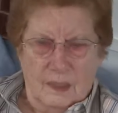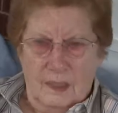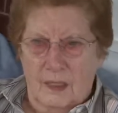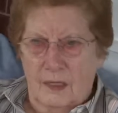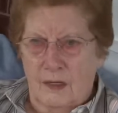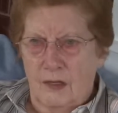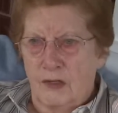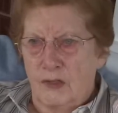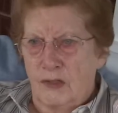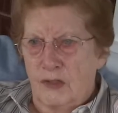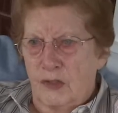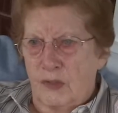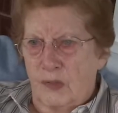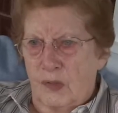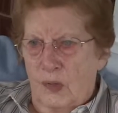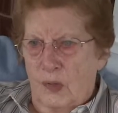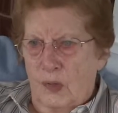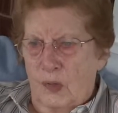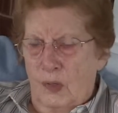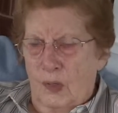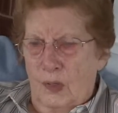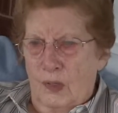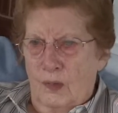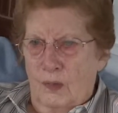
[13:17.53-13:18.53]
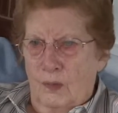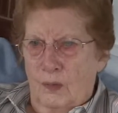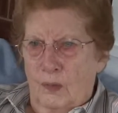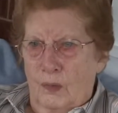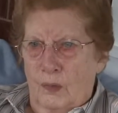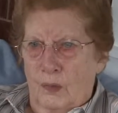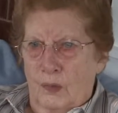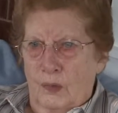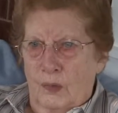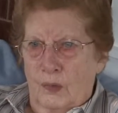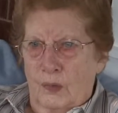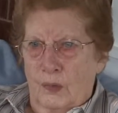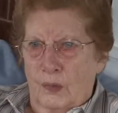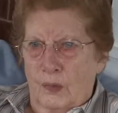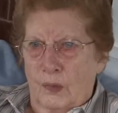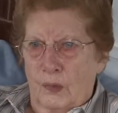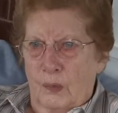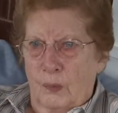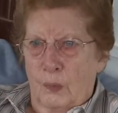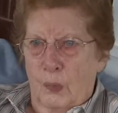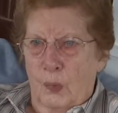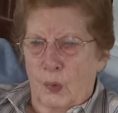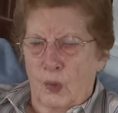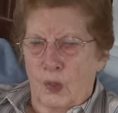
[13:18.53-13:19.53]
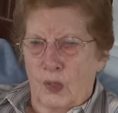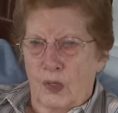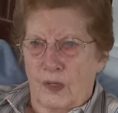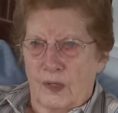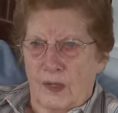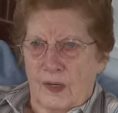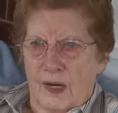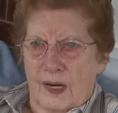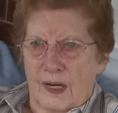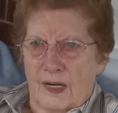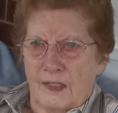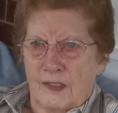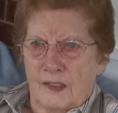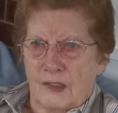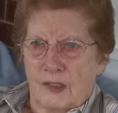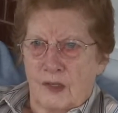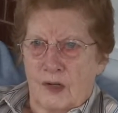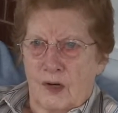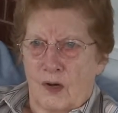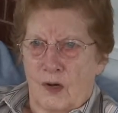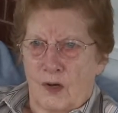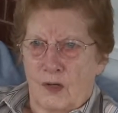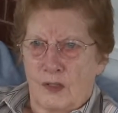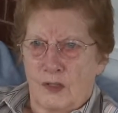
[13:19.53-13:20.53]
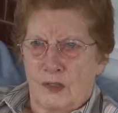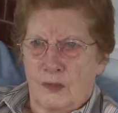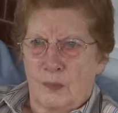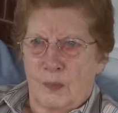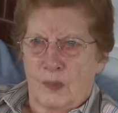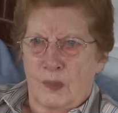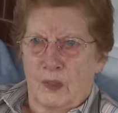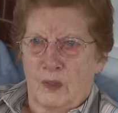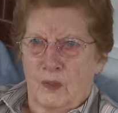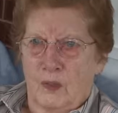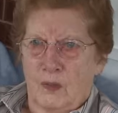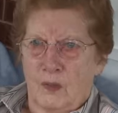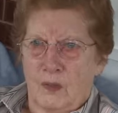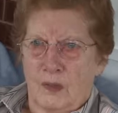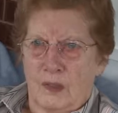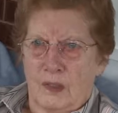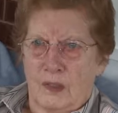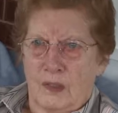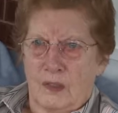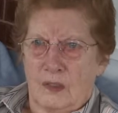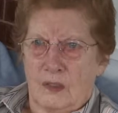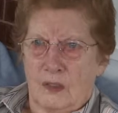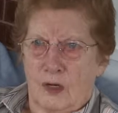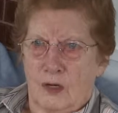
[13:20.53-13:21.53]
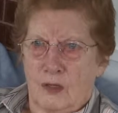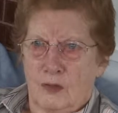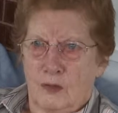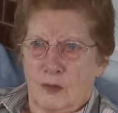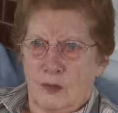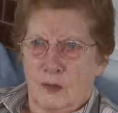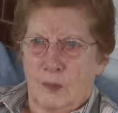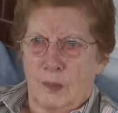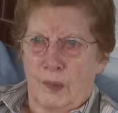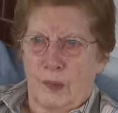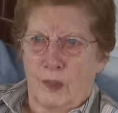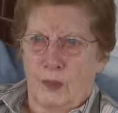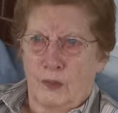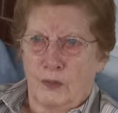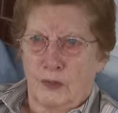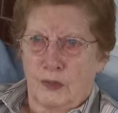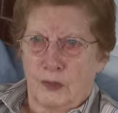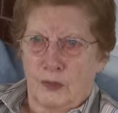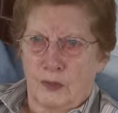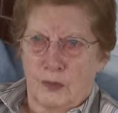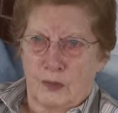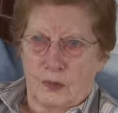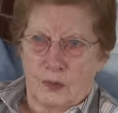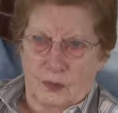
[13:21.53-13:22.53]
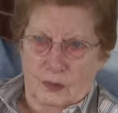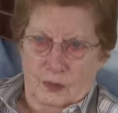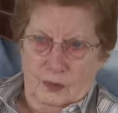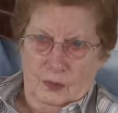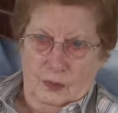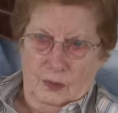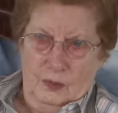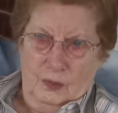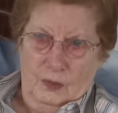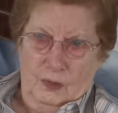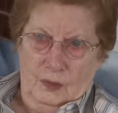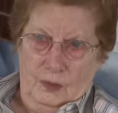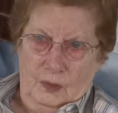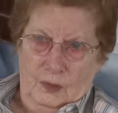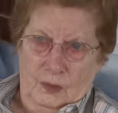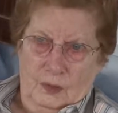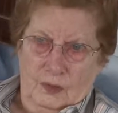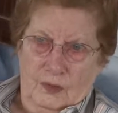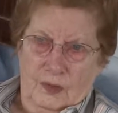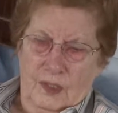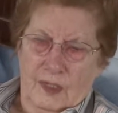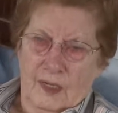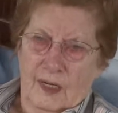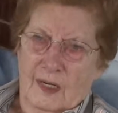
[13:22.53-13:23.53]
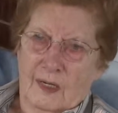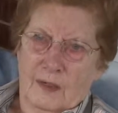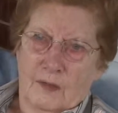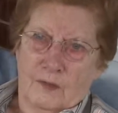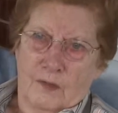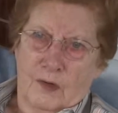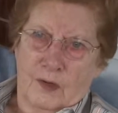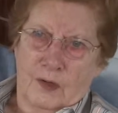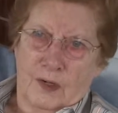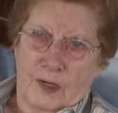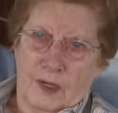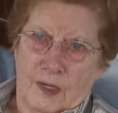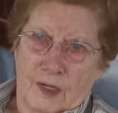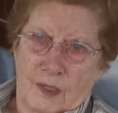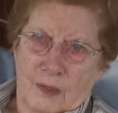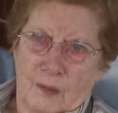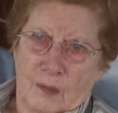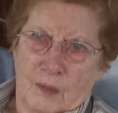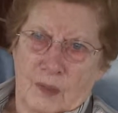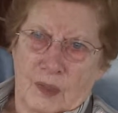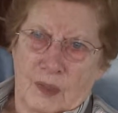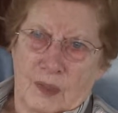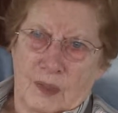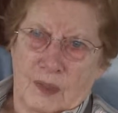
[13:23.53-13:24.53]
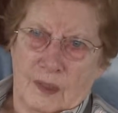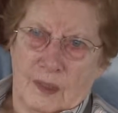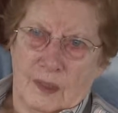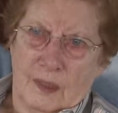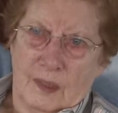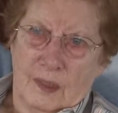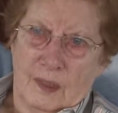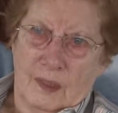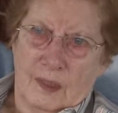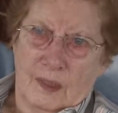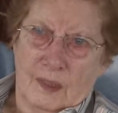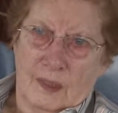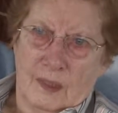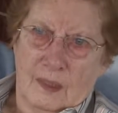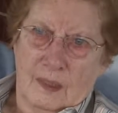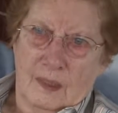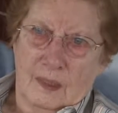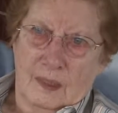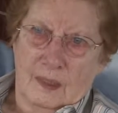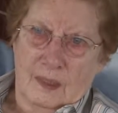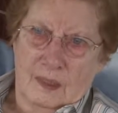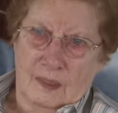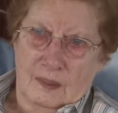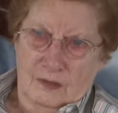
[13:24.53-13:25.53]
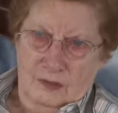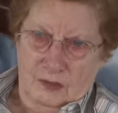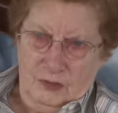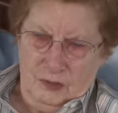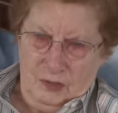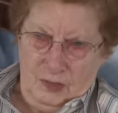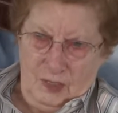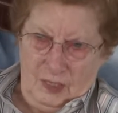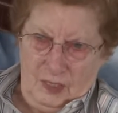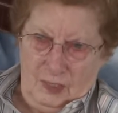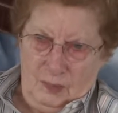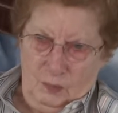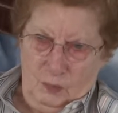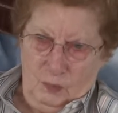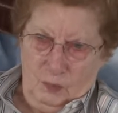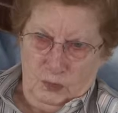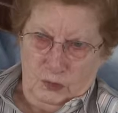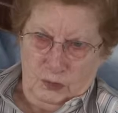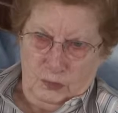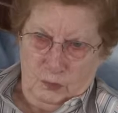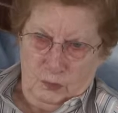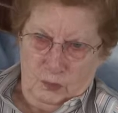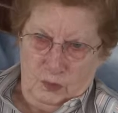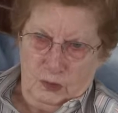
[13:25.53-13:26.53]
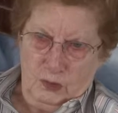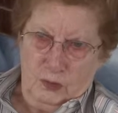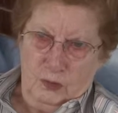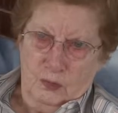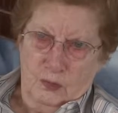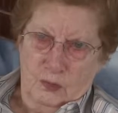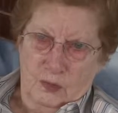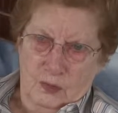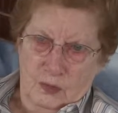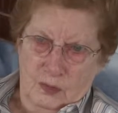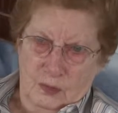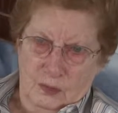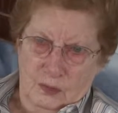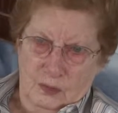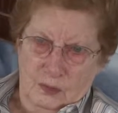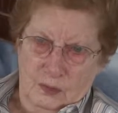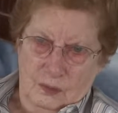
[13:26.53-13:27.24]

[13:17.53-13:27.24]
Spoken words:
He's born at Nason Hospital, and Dr. Bulger delivered him, and his name was Richard.